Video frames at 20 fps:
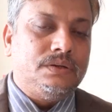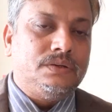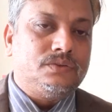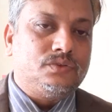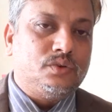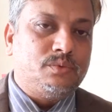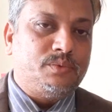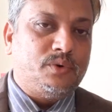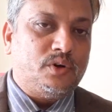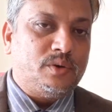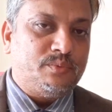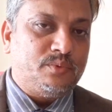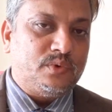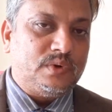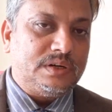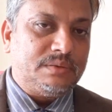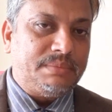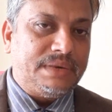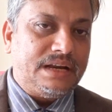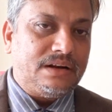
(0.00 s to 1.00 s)
So for
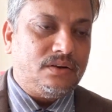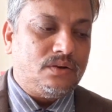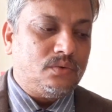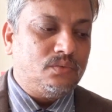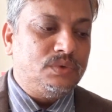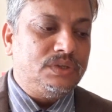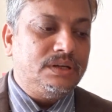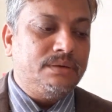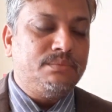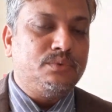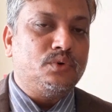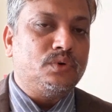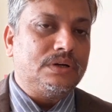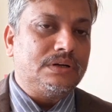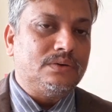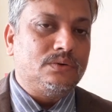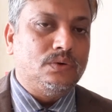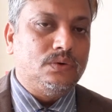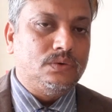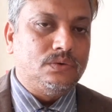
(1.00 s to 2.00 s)
product backlog we have
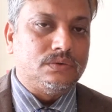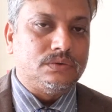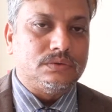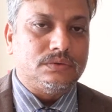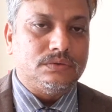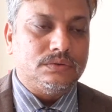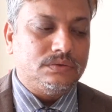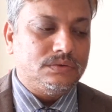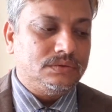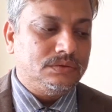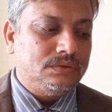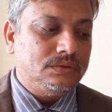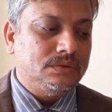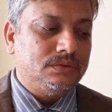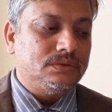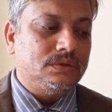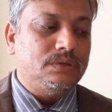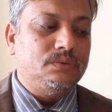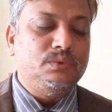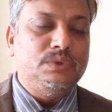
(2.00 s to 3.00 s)
product goal.
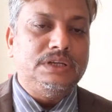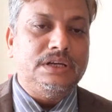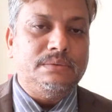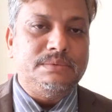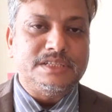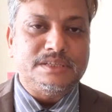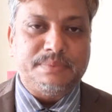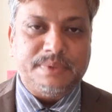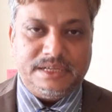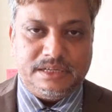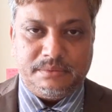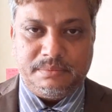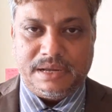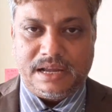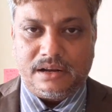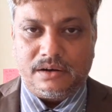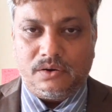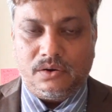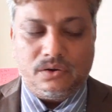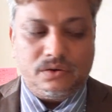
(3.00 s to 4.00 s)
When we have sprint
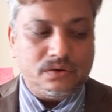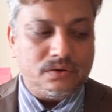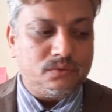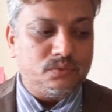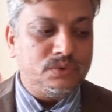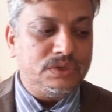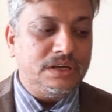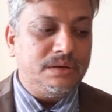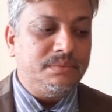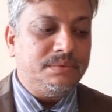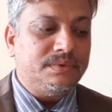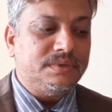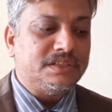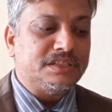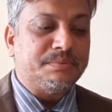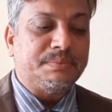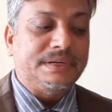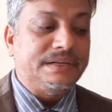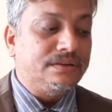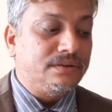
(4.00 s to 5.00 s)
backlog, we have
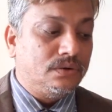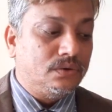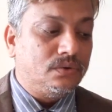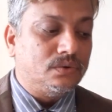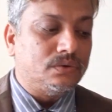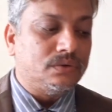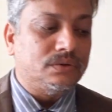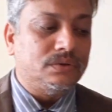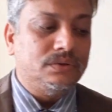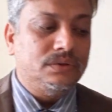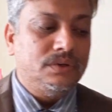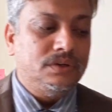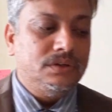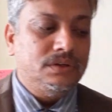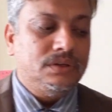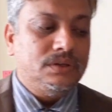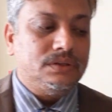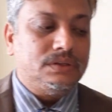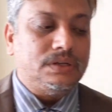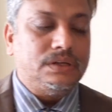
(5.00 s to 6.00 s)
sprint goal.
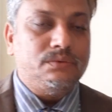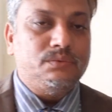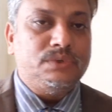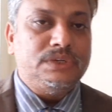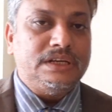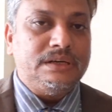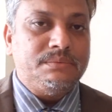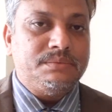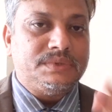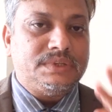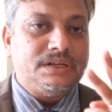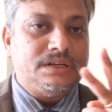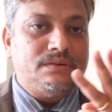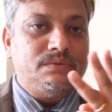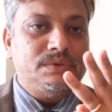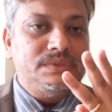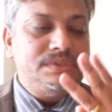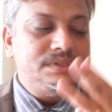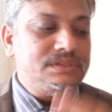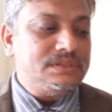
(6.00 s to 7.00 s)
Then we have third
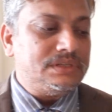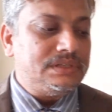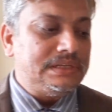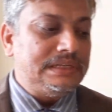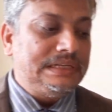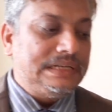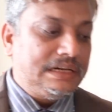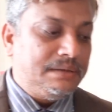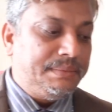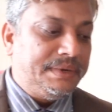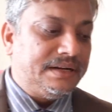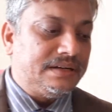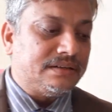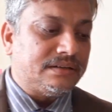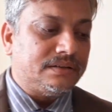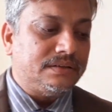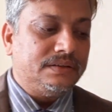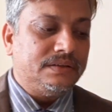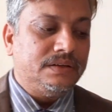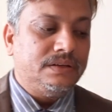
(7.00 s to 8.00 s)
one is
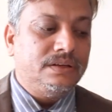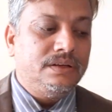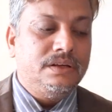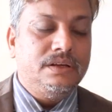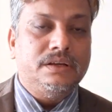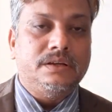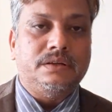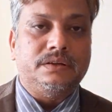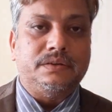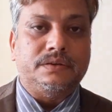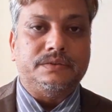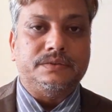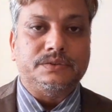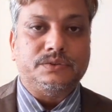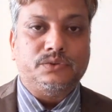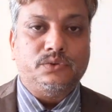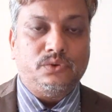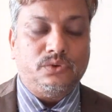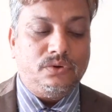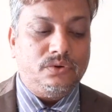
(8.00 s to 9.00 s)
increment.
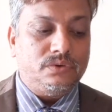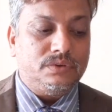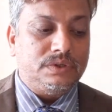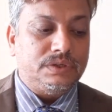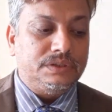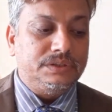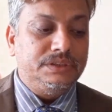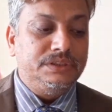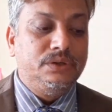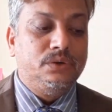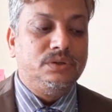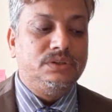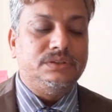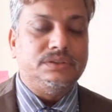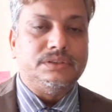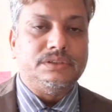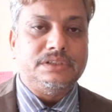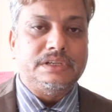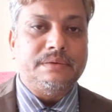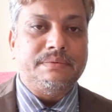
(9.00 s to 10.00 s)
So
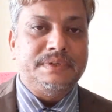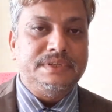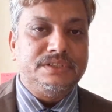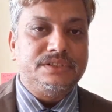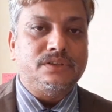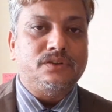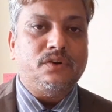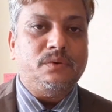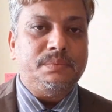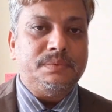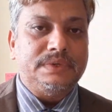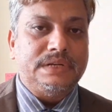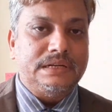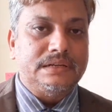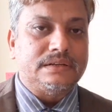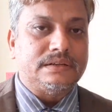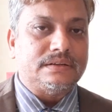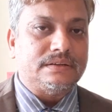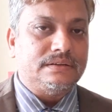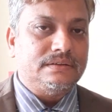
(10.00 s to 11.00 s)
DOD, definition of
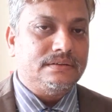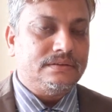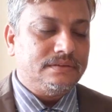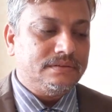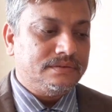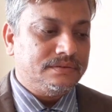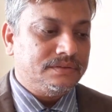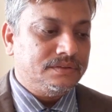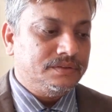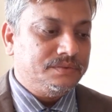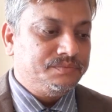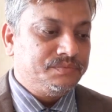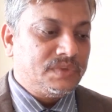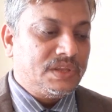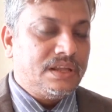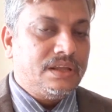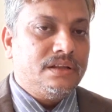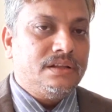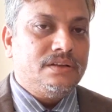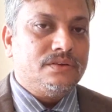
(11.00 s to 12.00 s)
done.
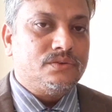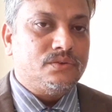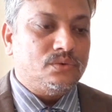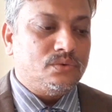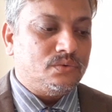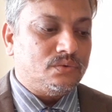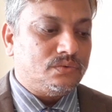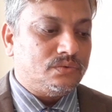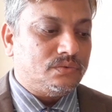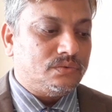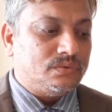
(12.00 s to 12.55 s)
So